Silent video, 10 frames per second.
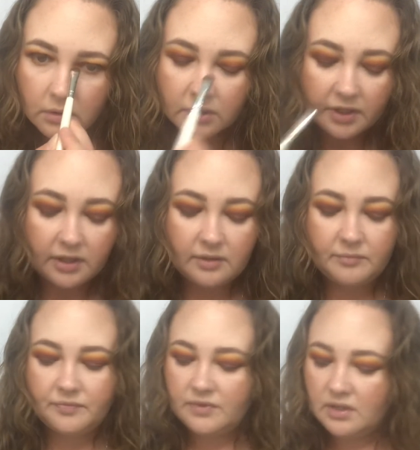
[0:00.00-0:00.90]
Okay.
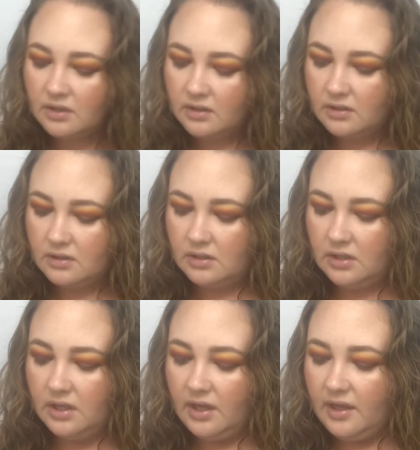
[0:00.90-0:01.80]

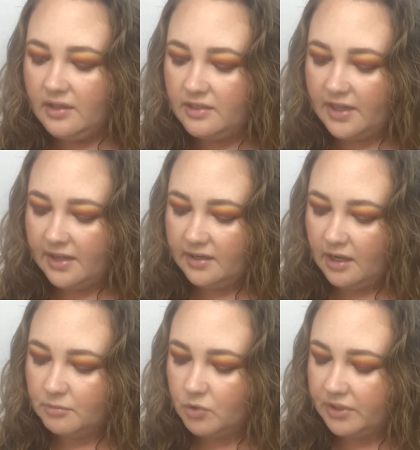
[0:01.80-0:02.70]
Then
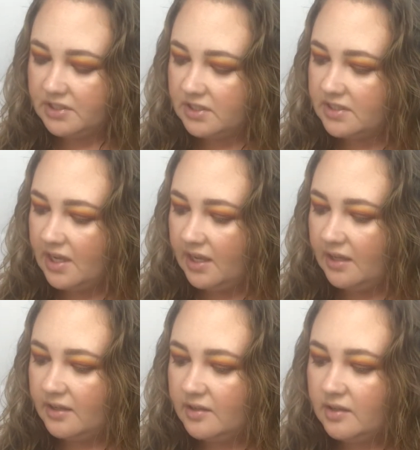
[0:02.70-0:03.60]
I'm going to
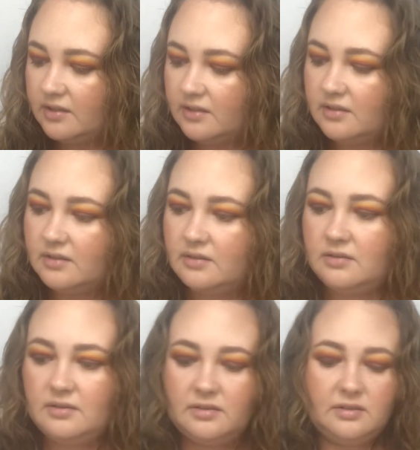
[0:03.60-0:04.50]
take
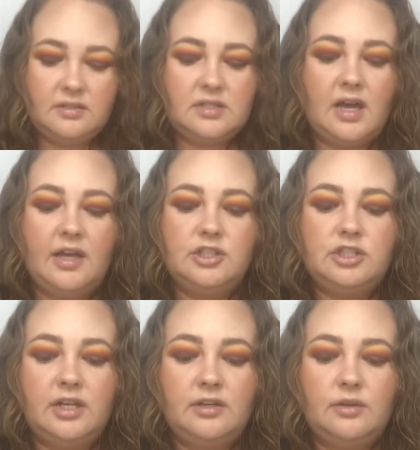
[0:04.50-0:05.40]
this
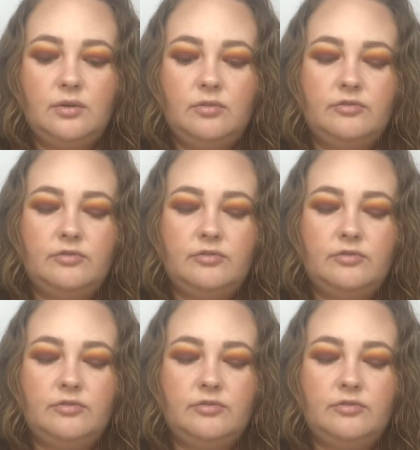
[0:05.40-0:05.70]
eyeshadow,